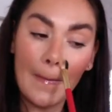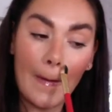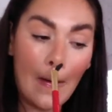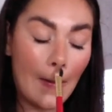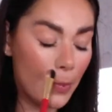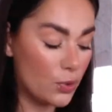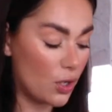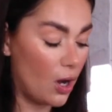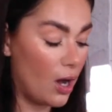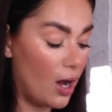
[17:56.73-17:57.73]
I would
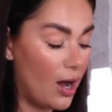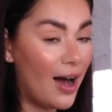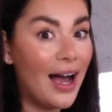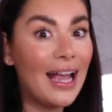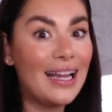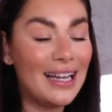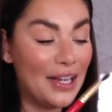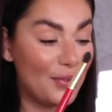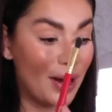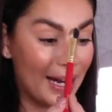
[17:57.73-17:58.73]

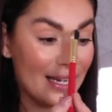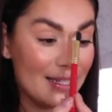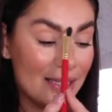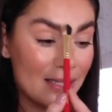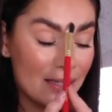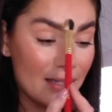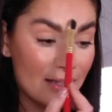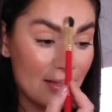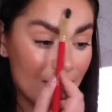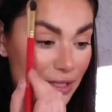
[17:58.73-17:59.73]
highly rate
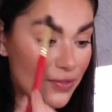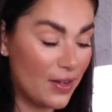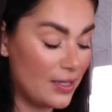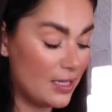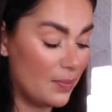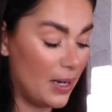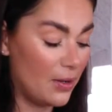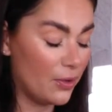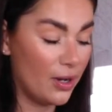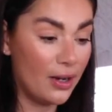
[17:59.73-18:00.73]
this Fenty
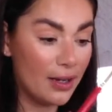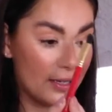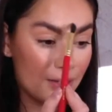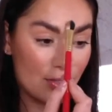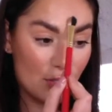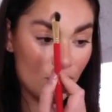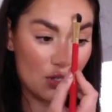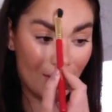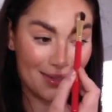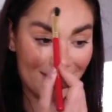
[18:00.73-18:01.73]
powder. It's
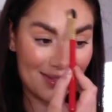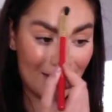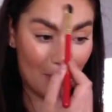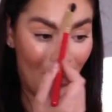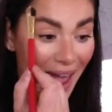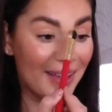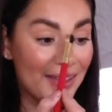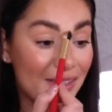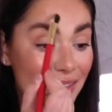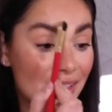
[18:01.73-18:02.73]
just the
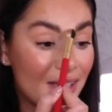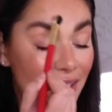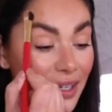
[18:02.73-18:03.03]
best.